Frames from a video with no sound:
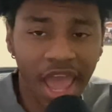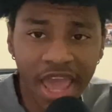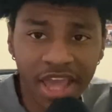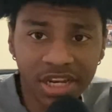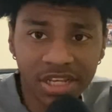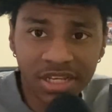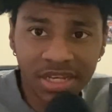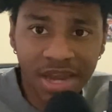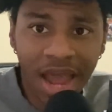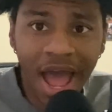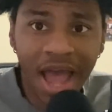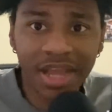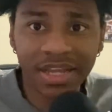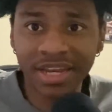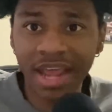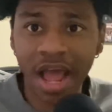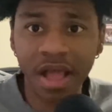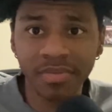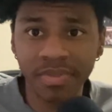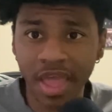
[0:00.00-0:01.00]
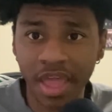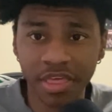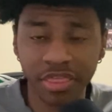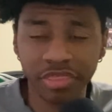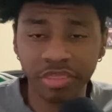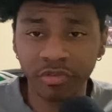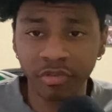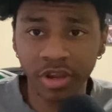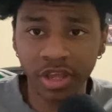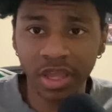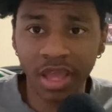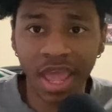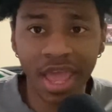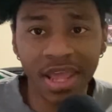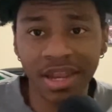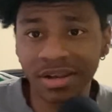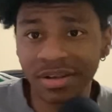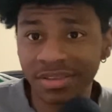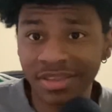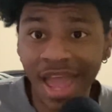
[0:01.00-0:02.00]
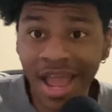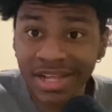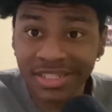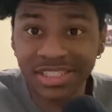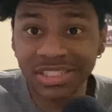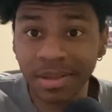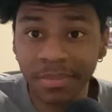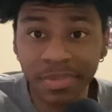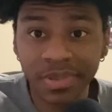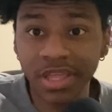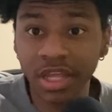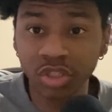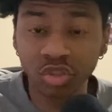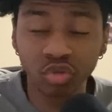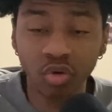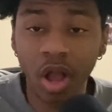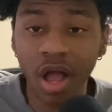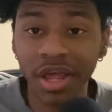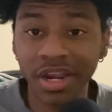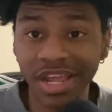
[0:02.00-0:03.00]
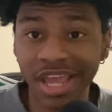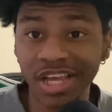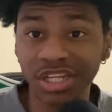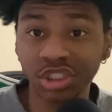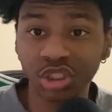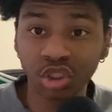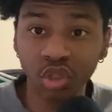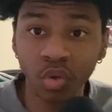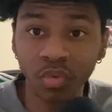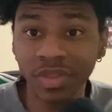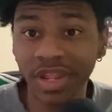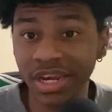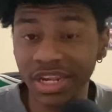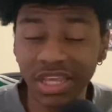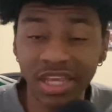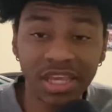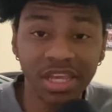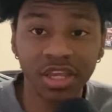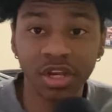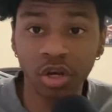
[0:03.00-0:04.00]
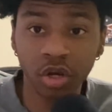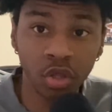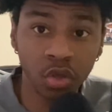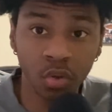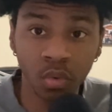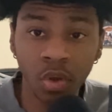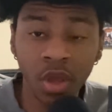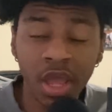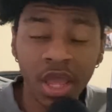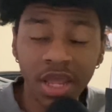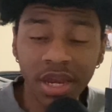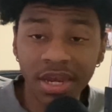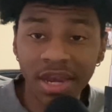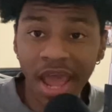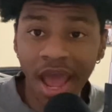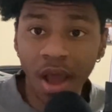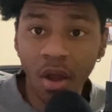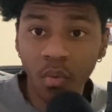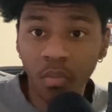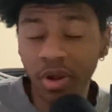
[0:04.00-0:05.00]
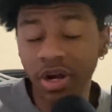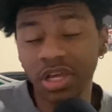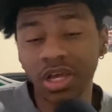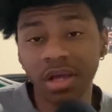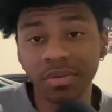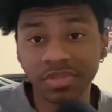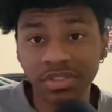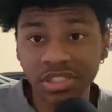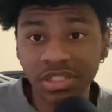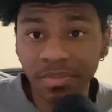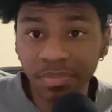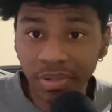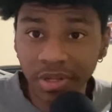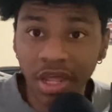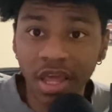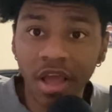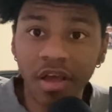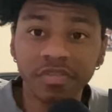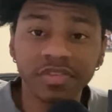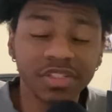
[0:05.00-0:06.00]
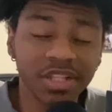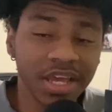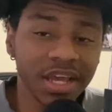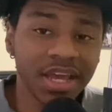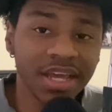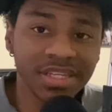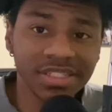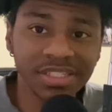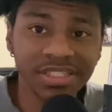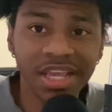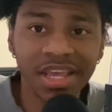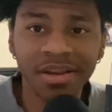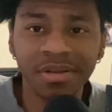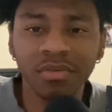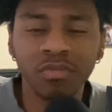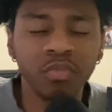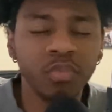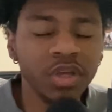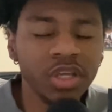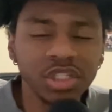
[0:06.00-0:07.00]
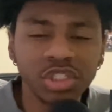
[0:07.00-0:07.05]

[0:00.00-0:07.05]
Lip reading: and knock down that 3, and that's something that Jrue Holiday has shown that he can do. Now, when it comes to the playoffs, like I said, we